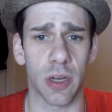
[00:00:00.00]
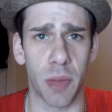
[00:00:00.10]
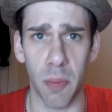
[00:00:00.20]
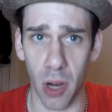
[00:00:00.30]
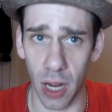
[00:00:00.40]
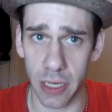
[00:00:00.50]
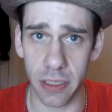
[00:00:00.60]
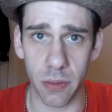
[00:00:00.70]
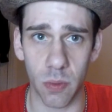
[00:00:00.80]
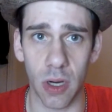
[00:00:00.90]
Suck My Mod
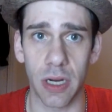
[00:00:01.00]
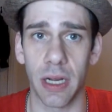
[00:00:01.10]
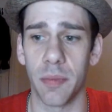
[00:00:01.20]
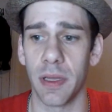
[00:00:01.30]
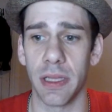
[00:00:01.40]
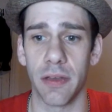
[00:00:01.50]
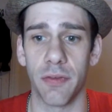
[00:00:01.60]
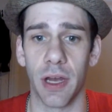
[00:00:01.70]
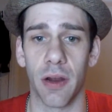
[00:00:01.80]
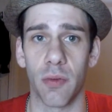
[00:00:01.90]
did one. I
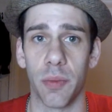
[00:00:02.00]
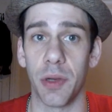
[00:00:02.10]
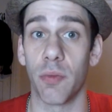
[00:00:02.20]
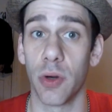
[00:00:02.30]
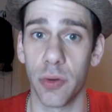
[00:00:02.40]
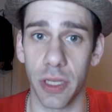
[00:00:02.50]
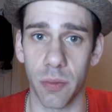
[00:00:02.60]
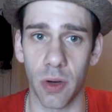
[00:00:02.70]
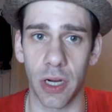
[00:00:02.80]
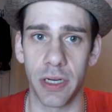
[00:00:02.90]
believe Ruby Roo
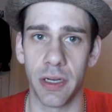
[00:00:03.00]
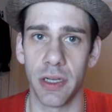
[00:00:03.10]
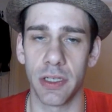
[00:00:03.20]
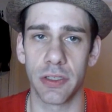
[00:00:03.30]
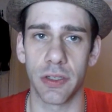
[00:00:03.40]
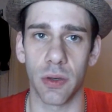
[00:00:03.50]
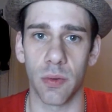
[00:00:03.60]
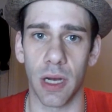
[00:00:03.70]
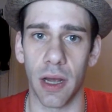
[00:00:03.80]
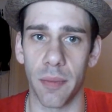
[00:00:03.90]
did one.
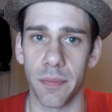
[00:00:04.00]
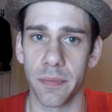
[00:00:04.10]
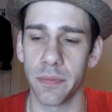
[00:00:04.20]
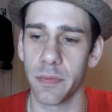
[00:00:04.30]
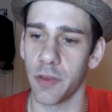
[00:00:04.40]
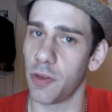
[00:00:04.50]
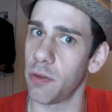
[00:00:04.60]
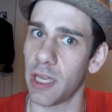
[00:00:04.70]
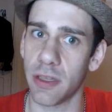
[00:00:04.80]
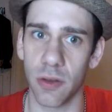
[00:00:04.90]
So if you
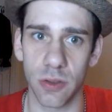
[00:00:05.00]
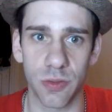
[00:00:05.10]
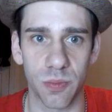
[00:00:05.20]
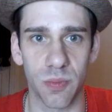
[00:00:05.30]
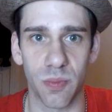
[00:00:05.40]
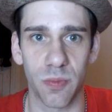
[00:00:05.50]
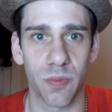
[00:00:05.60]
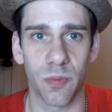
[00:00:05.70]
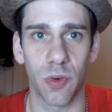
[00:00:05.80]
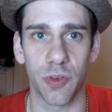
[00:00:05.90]
like those
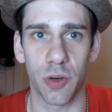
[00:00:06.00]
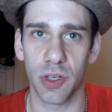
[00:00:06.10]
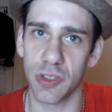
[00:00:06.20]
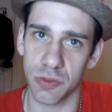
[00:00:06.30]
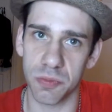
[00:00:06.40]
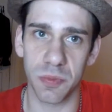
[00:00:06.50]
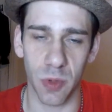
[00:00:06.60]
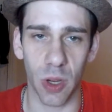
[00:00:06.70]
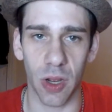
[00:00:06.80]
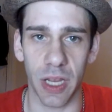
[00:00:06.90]
reviewers,
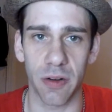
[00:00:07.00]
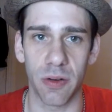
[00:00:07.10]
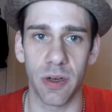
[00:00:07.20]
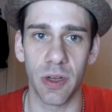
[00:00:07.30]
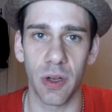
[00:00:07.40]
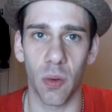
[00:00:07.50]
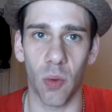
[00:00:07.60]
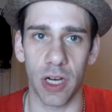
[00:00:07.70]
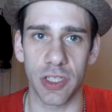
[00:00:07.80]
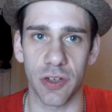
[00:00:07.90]
go ahead and
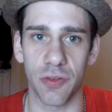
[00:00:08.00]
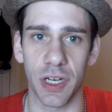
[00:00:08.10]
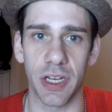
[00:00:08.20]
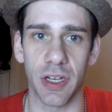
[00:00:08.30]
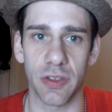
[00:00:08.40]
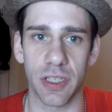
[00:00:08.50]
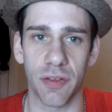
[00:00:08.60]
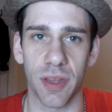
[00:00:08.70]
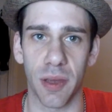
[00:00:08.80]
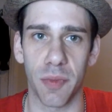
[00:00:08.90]
watch their videos.
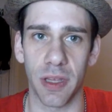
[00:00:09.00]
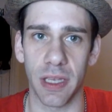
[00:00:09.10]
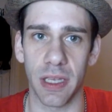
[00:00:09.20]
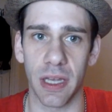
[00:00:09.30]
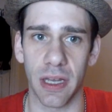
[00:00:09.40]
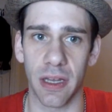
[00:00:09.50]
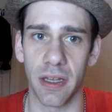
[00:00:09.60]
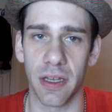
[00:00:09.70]
Give them the